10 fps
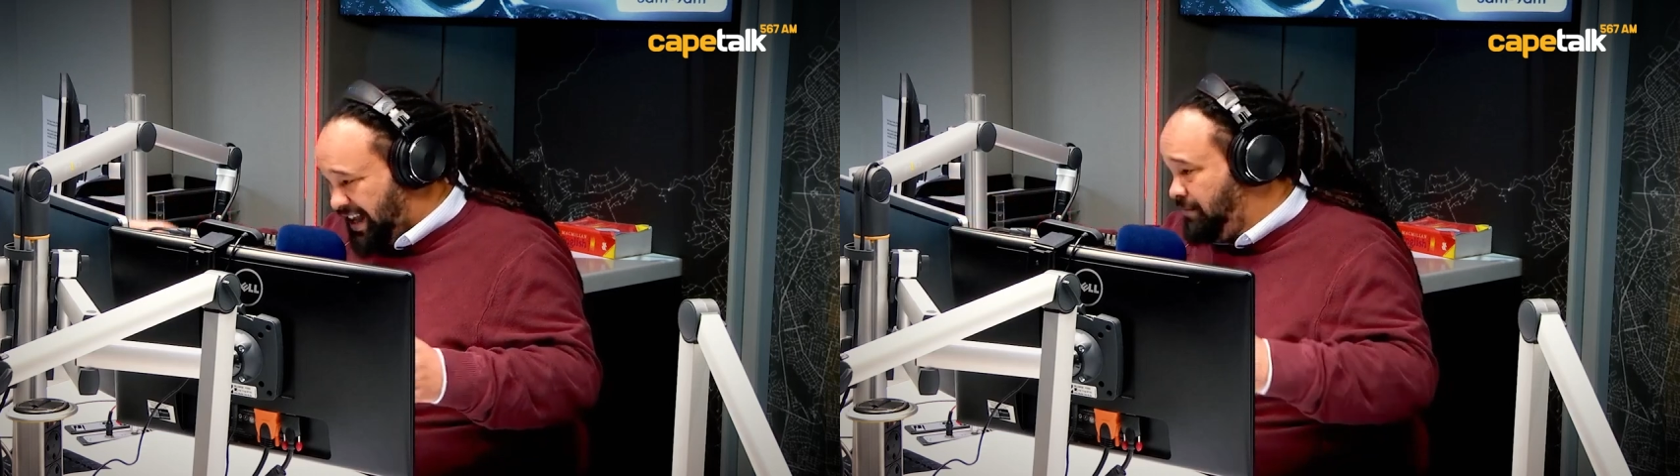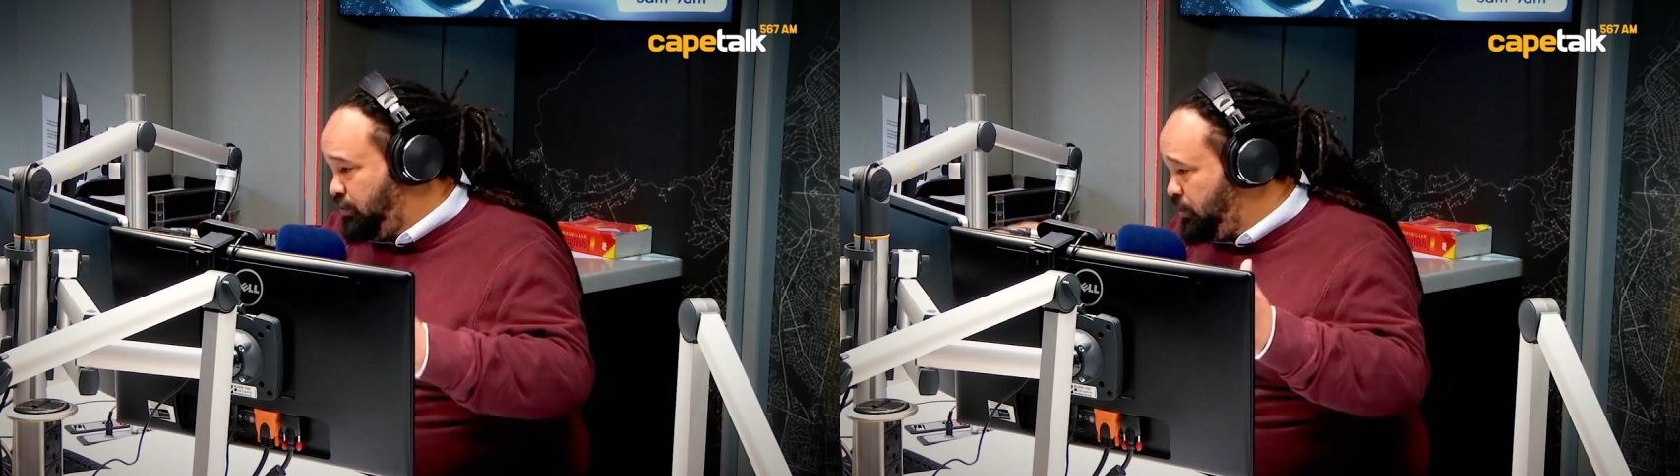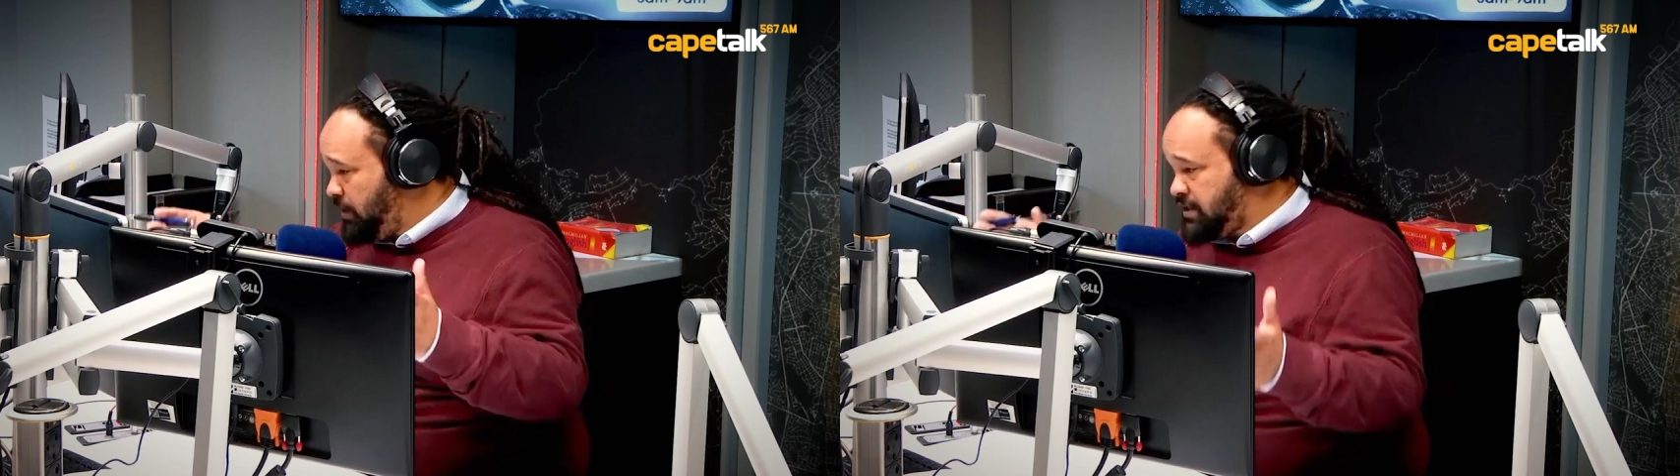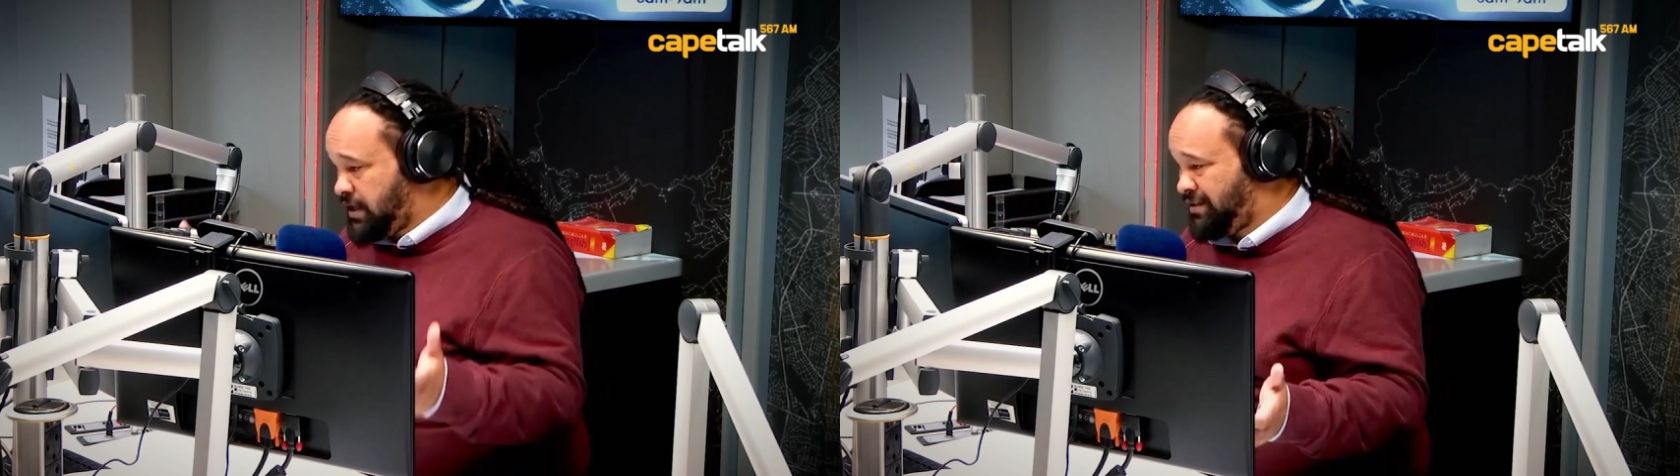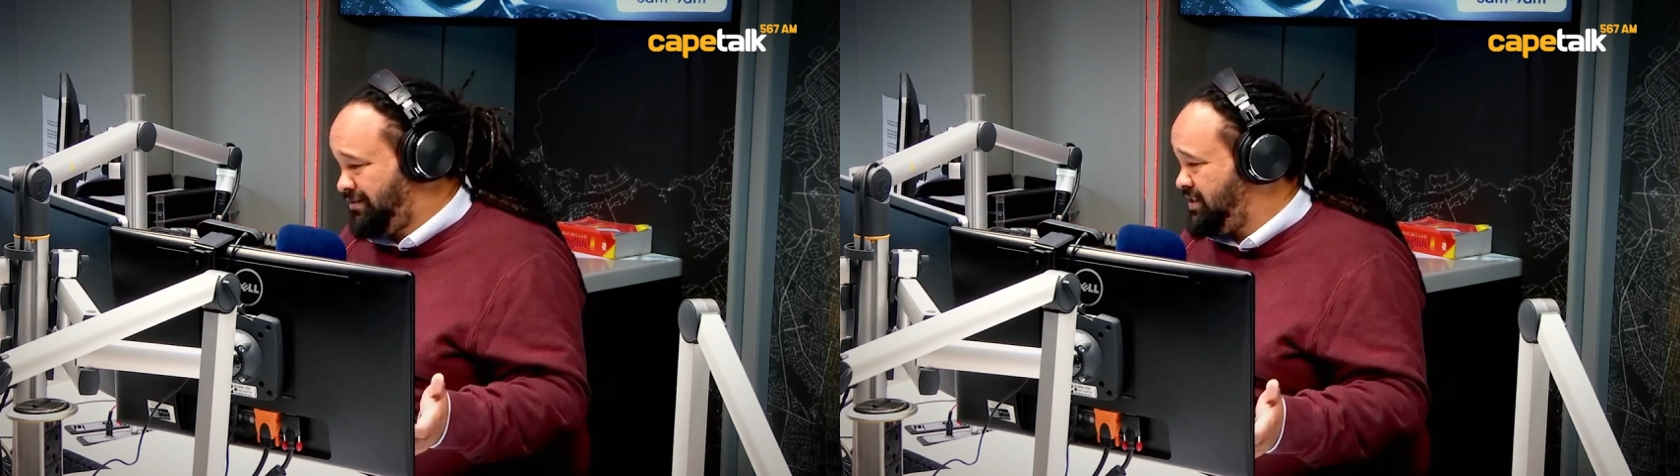I'm sure it's a